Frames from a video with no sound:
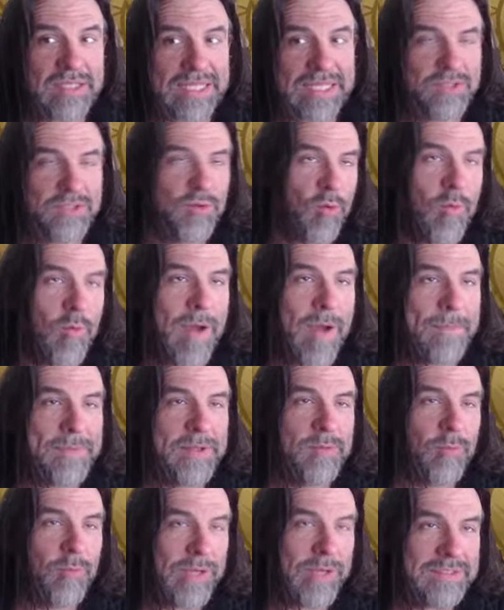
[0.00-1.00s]

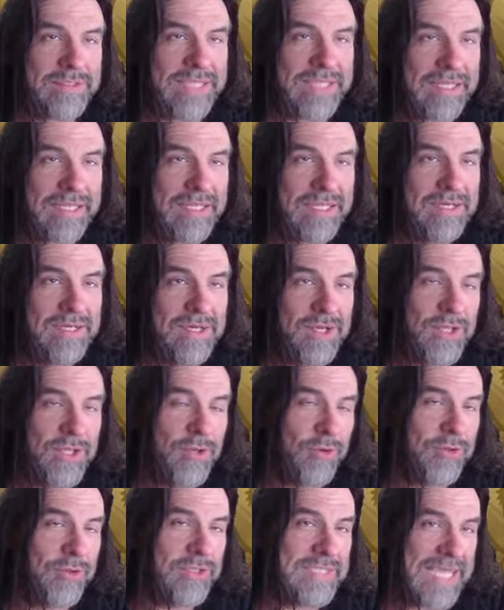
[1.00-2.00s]
weapon wielding.
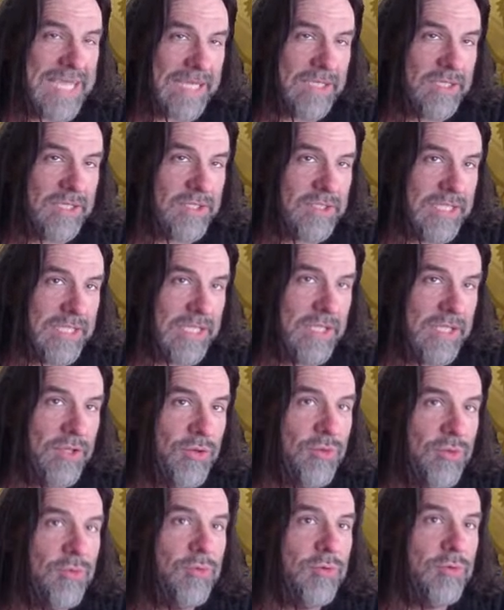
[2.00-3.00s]
You could technically
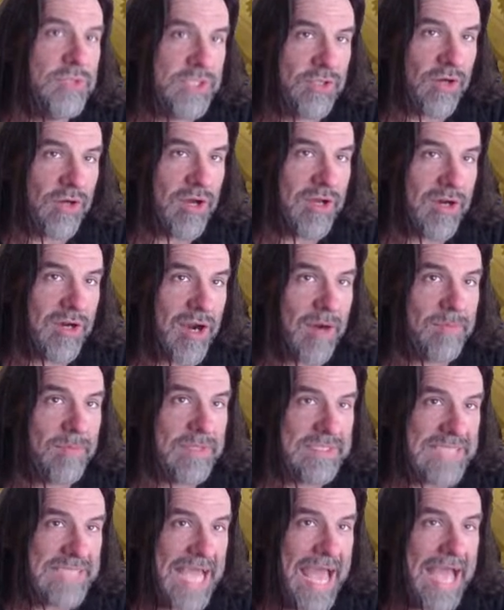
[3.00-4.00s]
use your unarmed
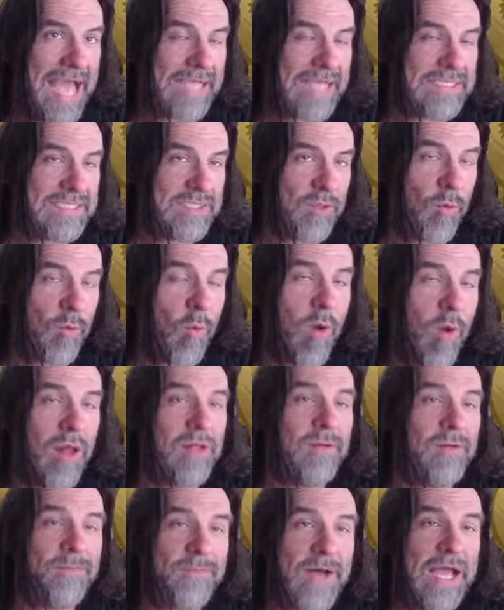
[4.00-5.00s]
attacks to
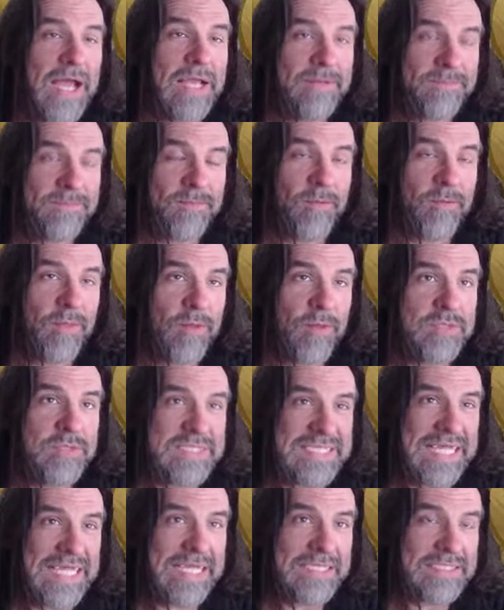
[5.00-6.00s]
qualify for those
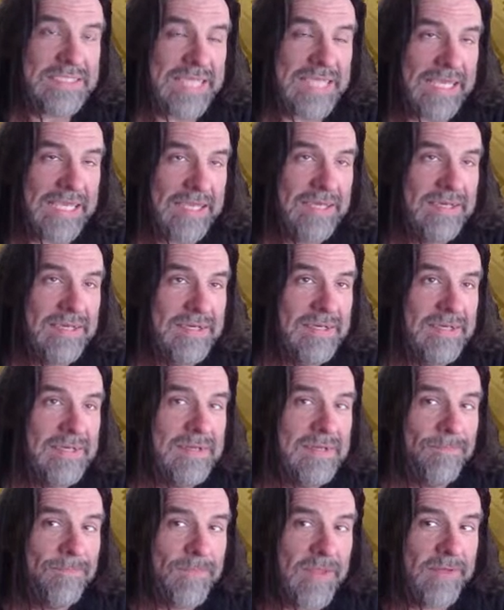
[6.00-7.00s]
things. Like
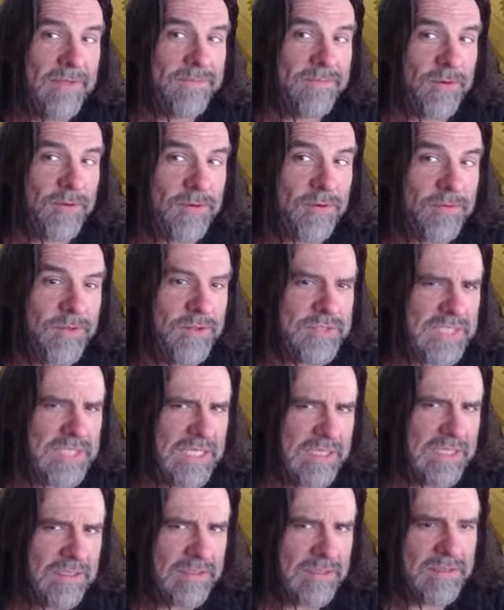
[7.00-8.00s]
if you're
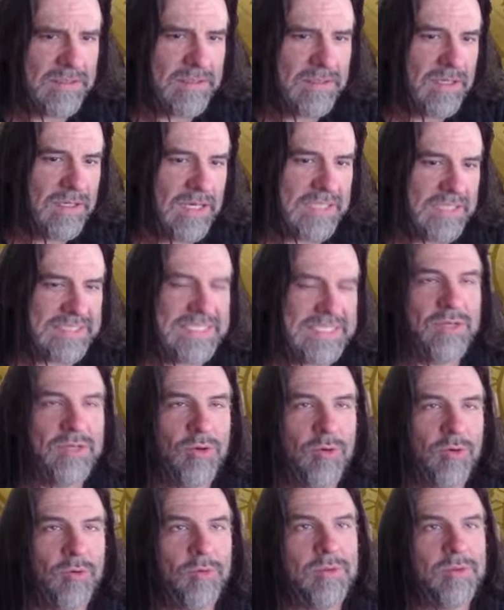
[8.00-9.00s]
using
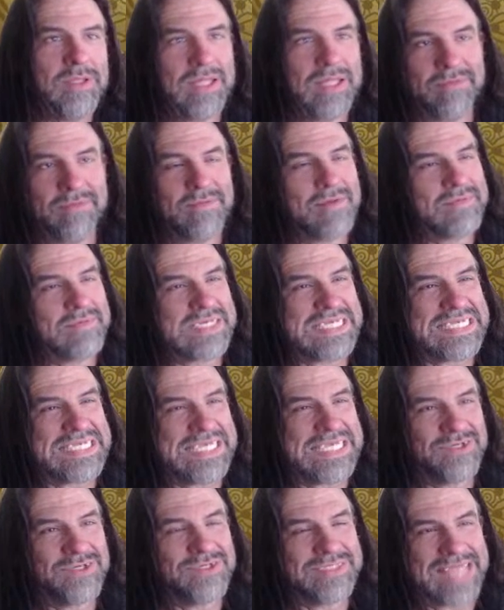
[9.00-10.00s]
if you have a
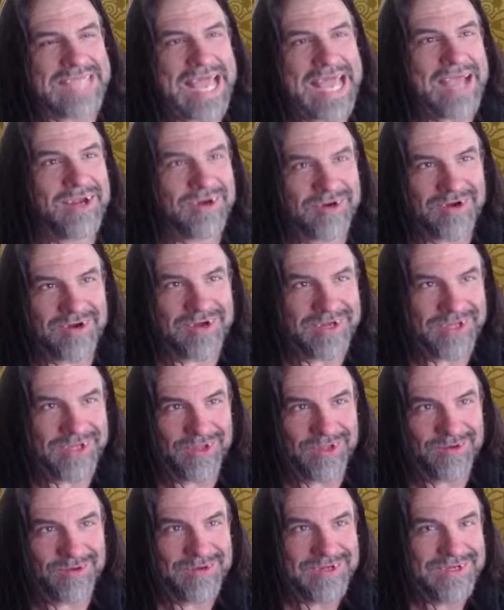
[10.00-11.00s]
single dagger on
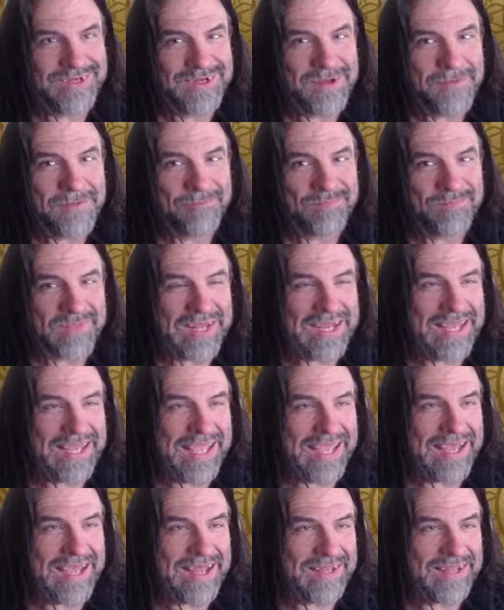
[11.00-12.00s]
you,
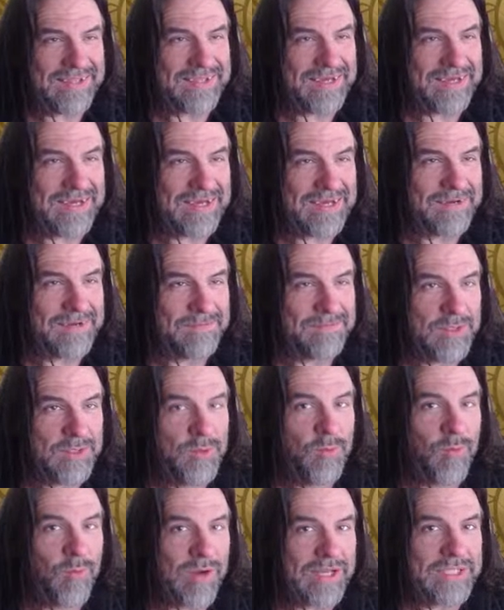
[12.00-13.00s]
and
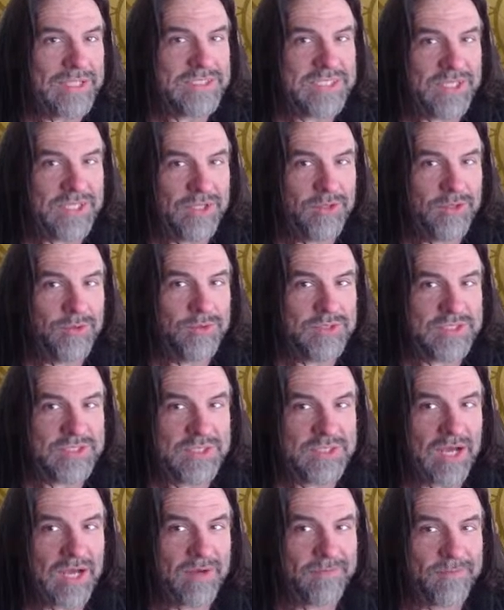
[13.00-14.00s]
you wanted to use,
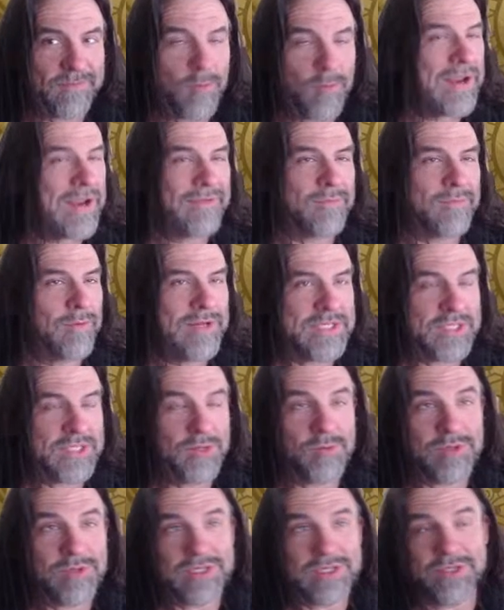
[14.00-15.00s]
for whatever reason,
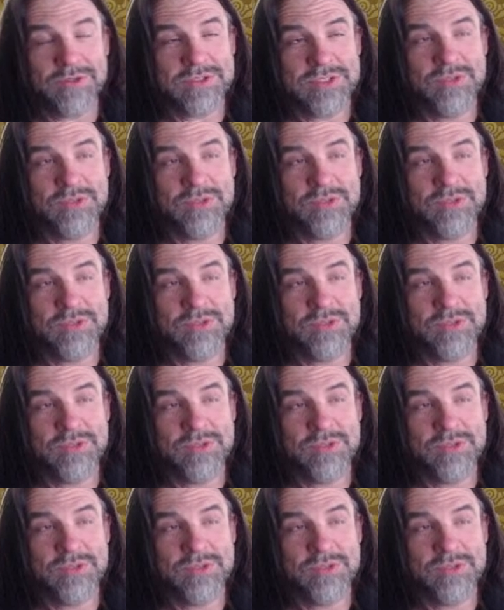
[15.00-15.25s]
you want to use